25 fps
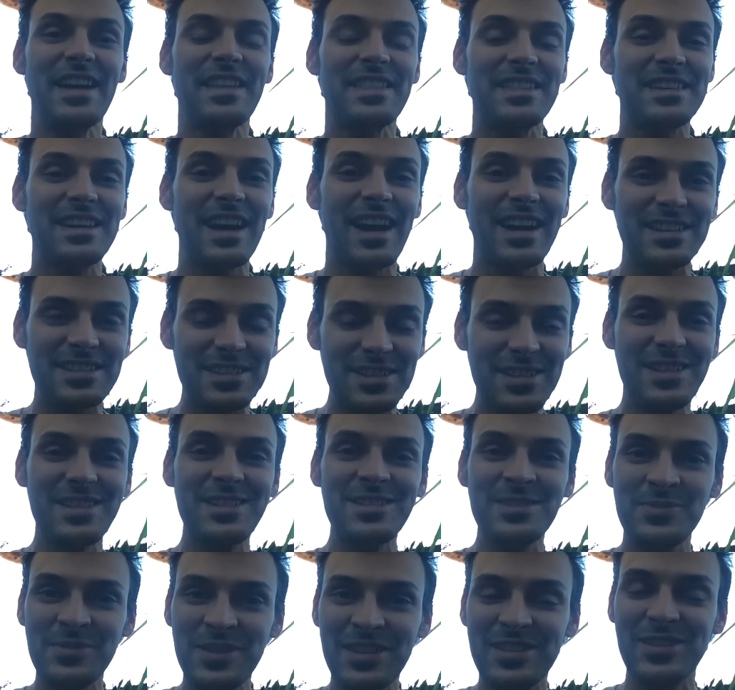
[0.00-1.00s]
The
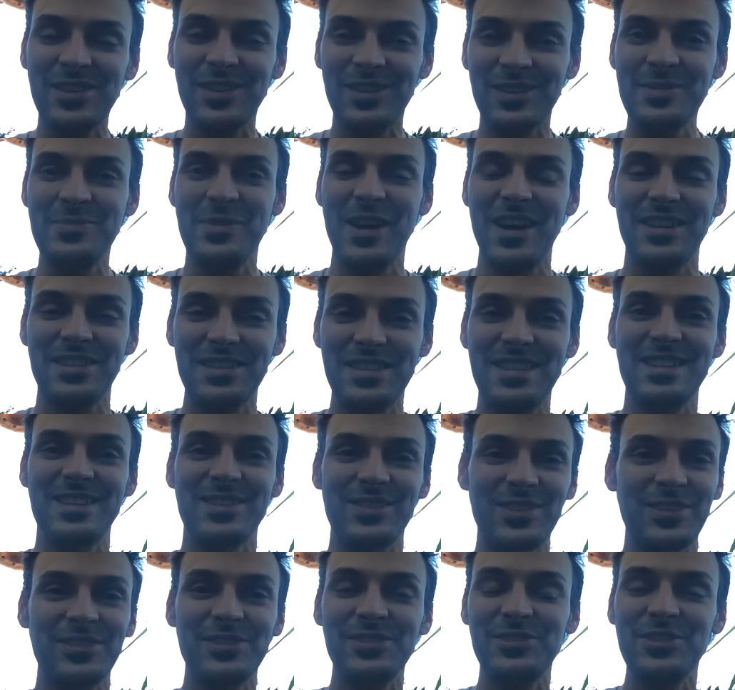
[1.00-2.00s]
ideas we talk about
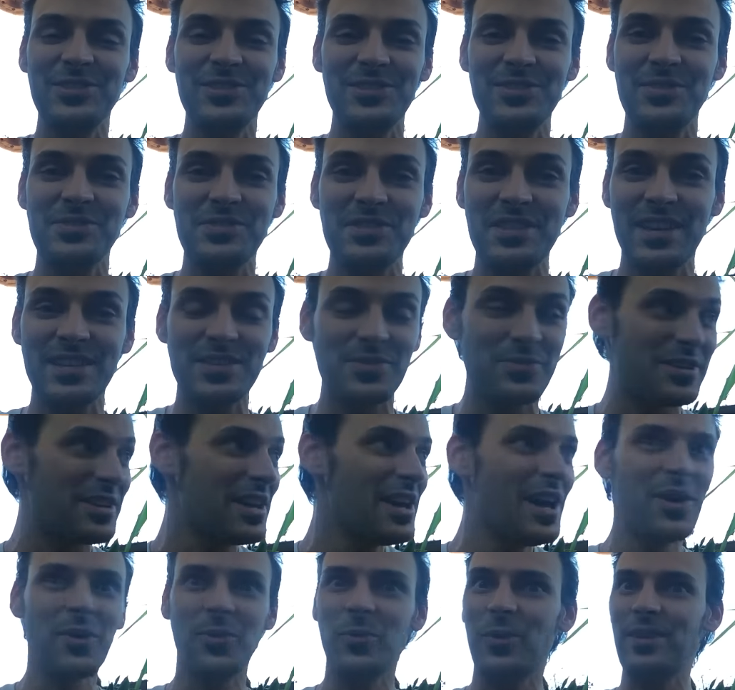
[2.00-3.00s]
here on Good News Next Week,
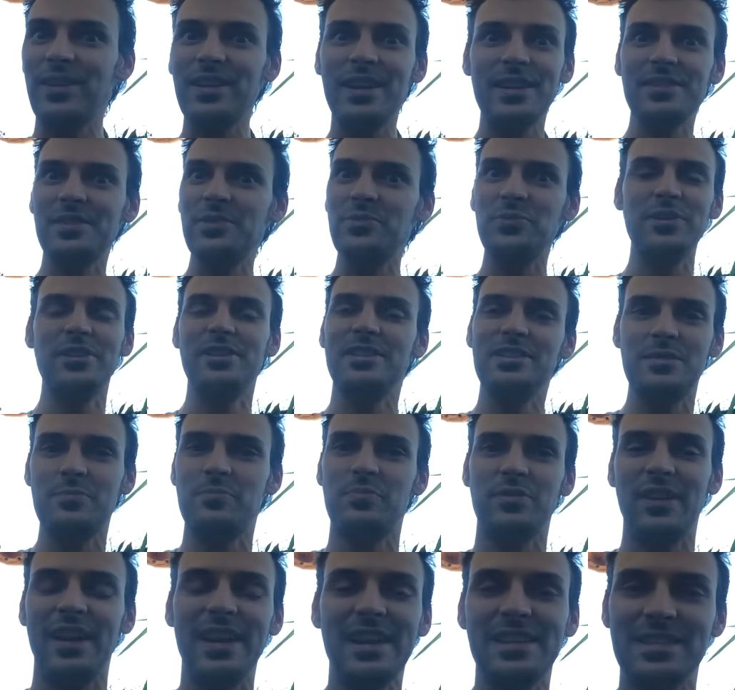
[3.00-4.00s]
we're not the ones
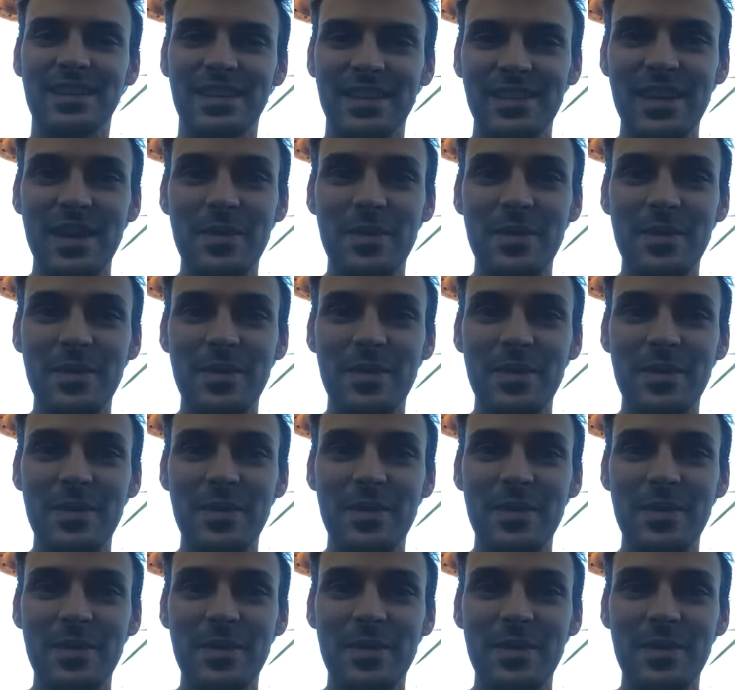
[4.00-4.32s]
planting